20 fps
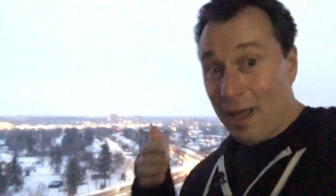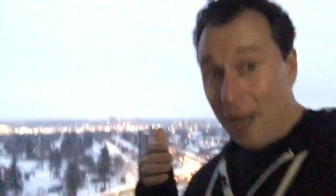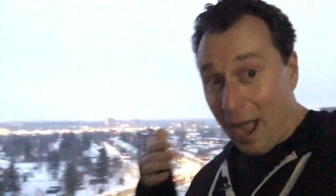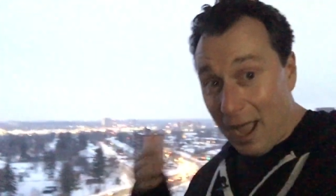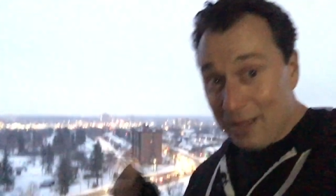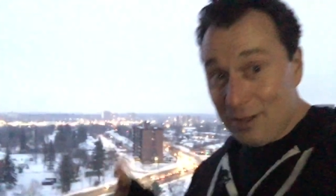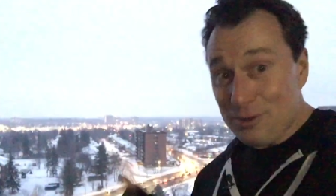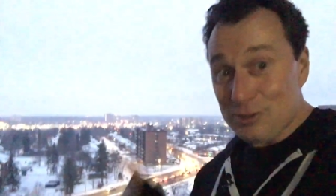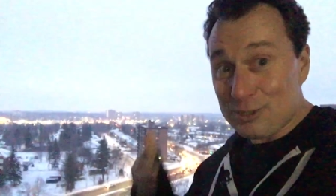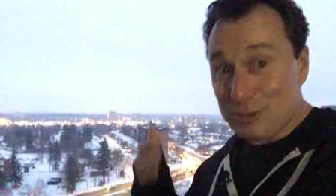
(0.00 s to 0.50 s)
I
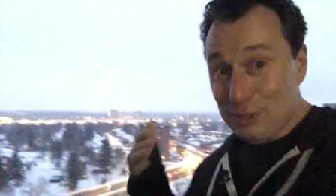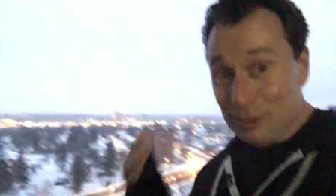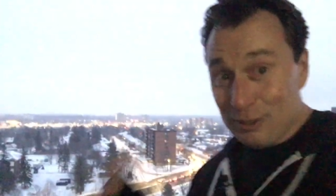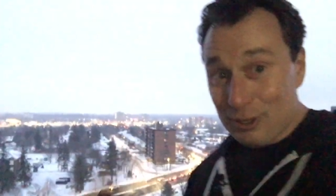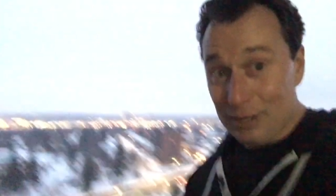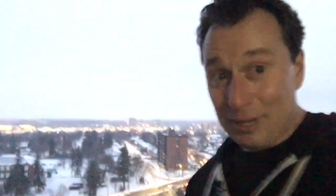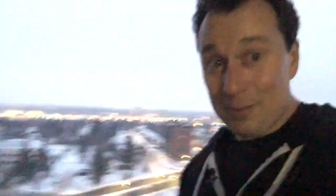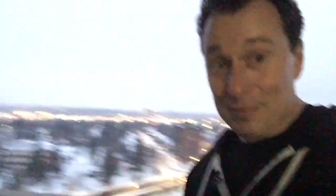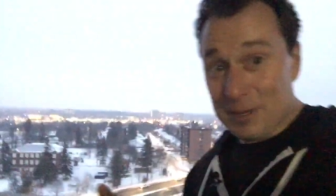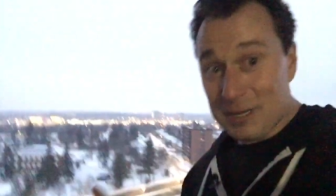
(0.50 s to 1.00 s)
used to
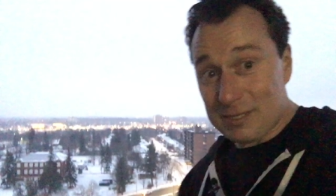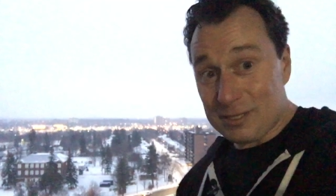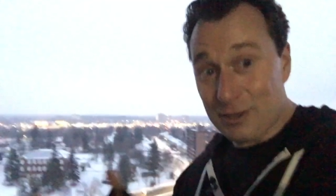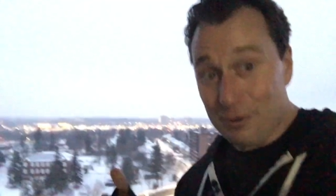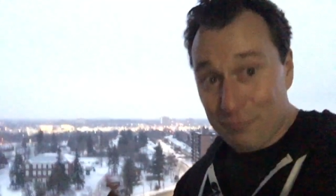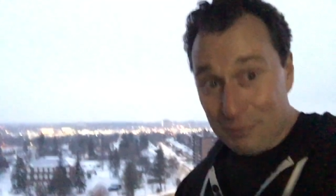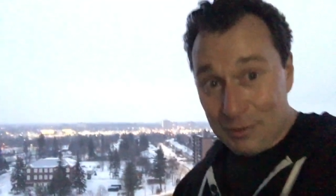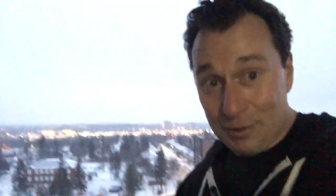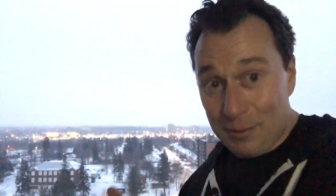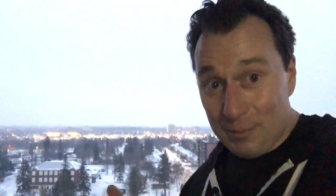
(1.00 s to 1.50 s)
look at
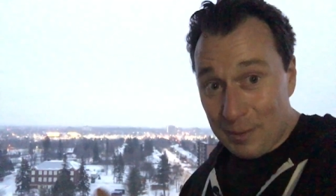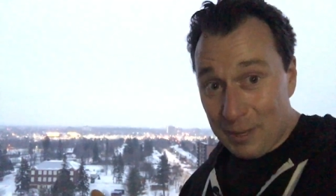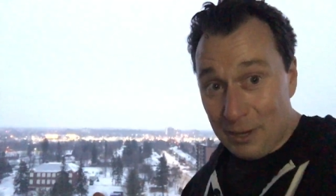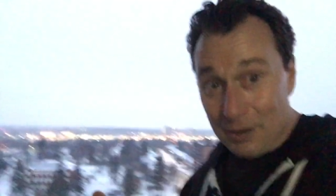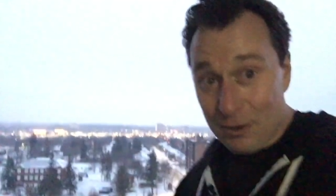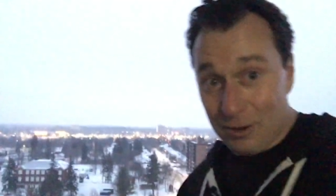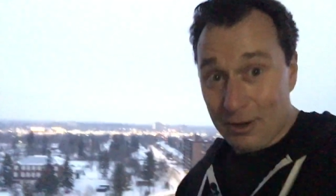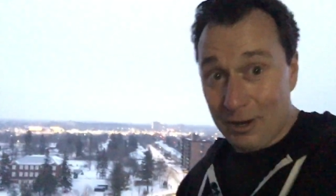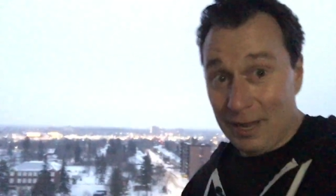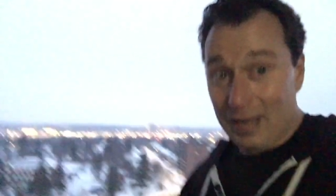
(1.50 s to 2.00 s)
myself in the
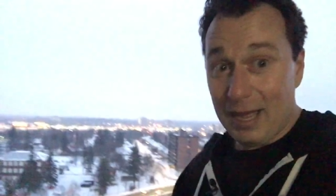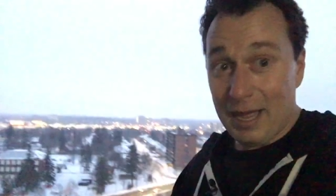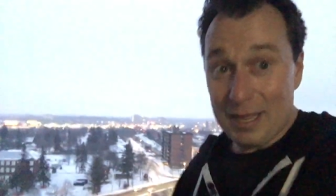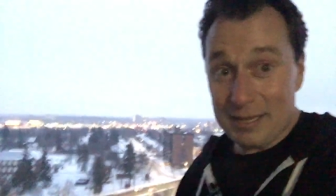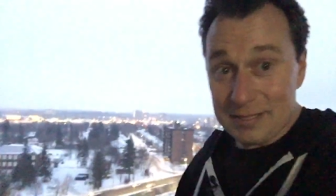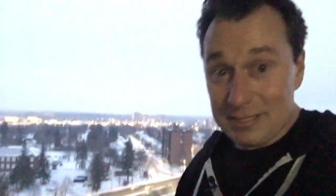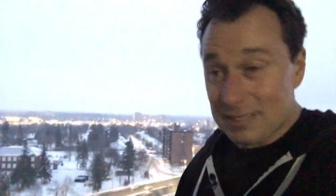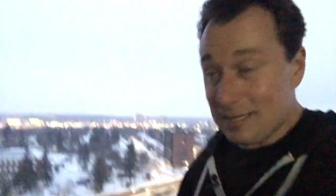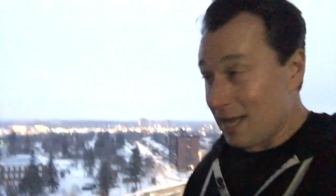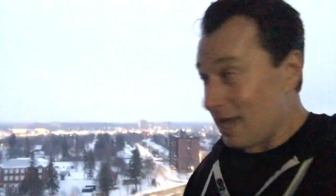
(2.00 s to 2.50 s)
mirror
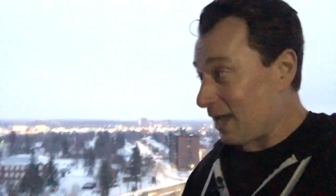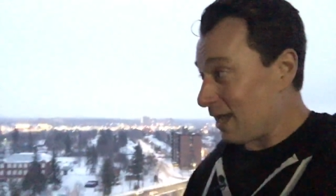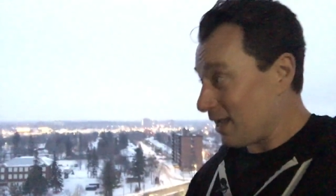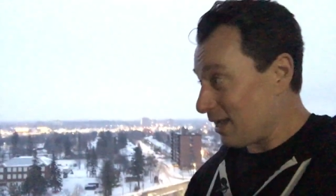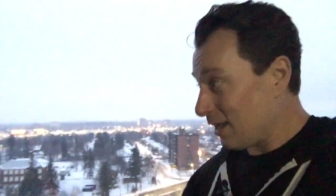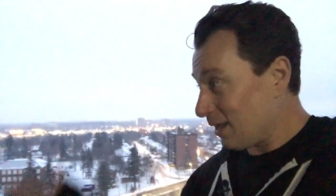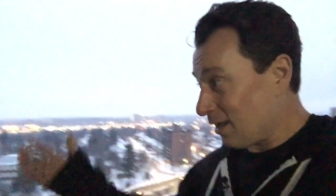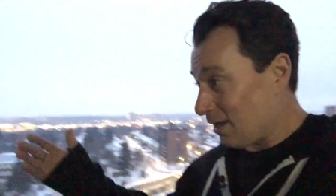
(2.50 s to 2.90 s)
and say,